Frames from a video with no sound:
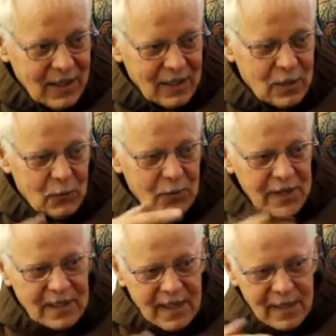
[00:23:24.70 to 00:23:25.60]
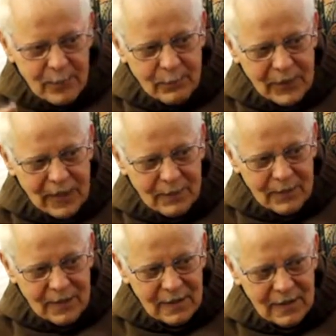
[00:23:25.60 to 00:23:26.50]
So all these other
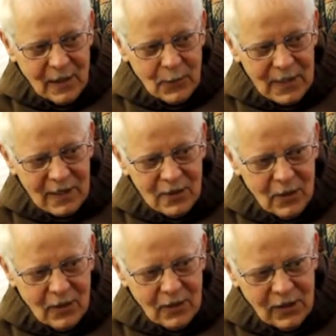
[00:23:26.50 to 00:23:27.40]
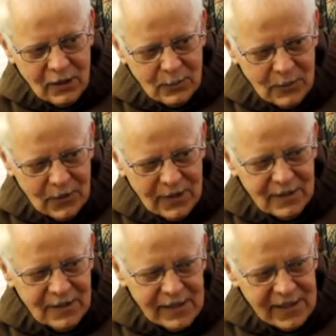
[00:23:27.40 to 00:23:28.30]
people go into Holy
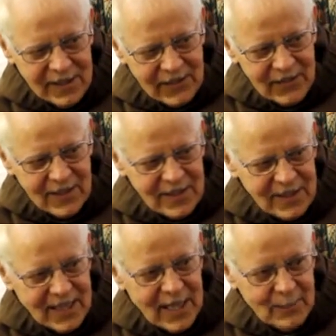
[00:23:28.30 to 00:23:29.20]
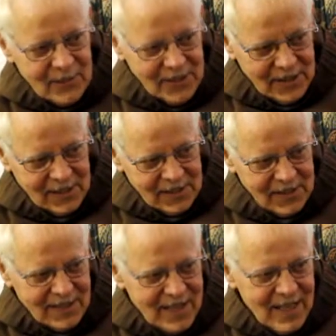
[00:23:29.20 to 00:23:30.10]
Communion, receiving the same
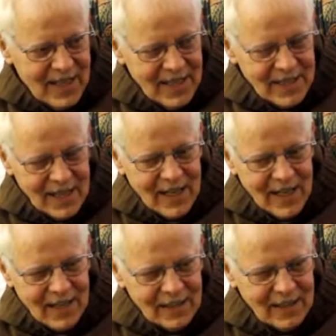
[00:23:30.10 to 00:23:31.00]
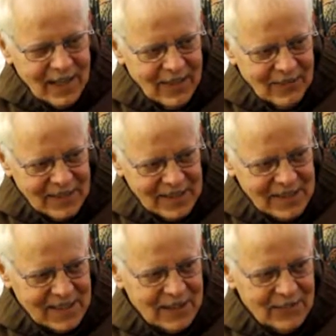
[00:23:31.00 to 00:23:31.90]
Jesus as I have
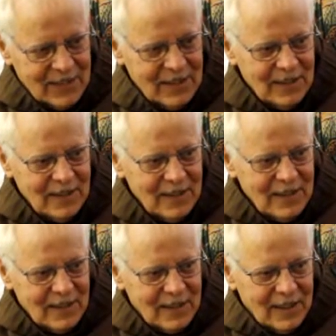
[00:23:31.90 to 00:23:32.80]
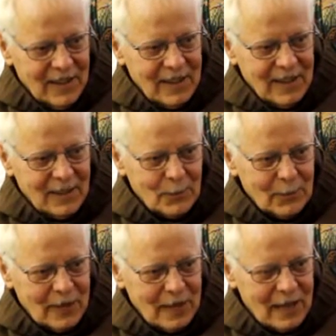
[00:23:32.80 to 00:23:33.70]
received. Uh,
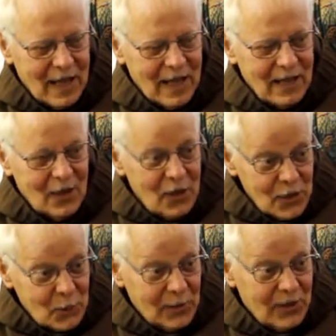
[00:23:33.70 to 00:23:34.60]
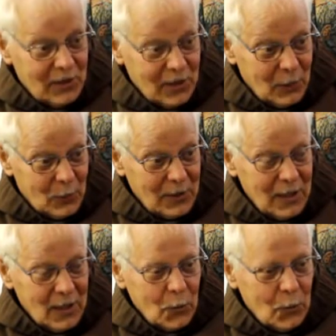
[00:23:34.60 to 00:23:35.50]
how close we are,
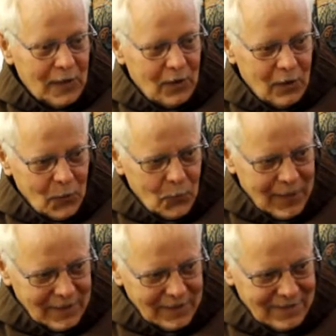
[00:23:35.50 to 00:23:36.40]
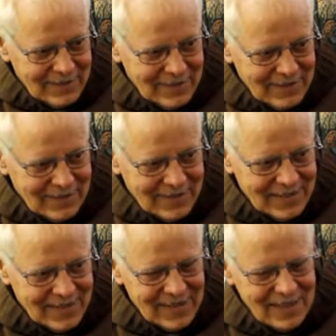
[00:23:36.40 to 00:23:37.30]
we are one,
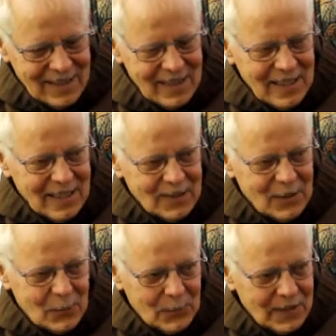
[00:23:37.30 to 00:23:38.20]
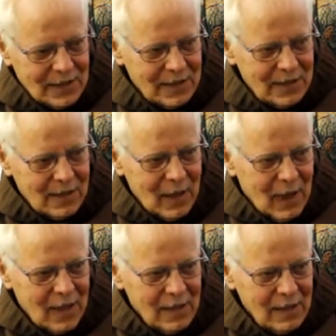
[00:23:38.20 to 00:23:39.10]
see? So uh,
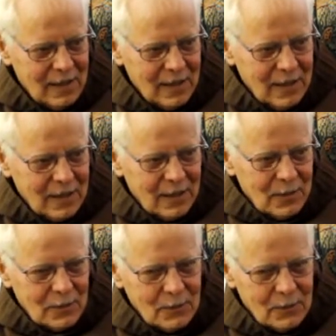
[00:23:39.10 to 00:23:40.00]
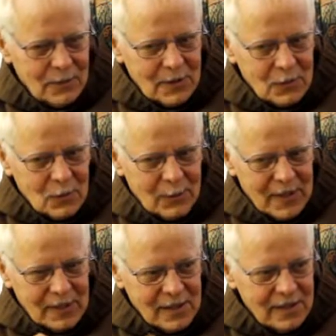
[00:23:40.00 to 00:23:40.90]
we talk
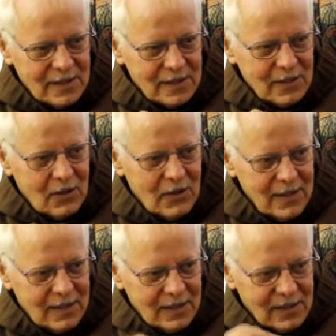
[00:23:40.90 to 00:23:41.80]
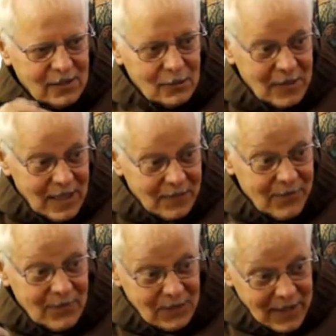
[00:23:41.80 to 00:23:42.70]
about Jesus asking us to
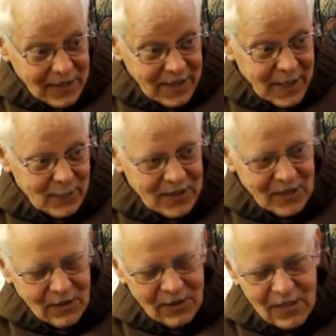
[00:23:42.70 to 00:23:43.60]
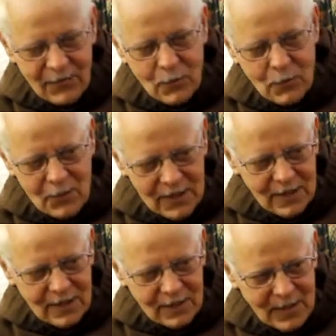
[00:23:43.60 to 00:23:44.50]
love our neighbours, so love all
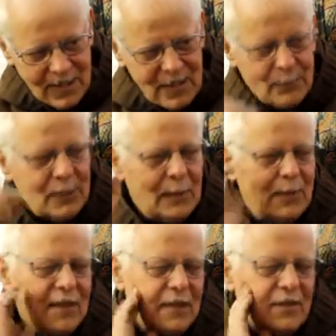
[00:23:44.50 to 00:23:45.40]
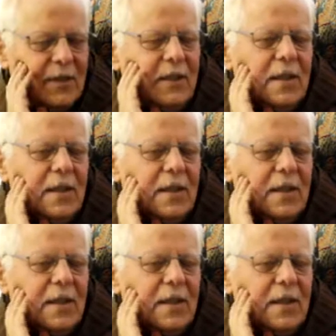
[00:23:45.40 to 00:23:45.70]
these uh, other people that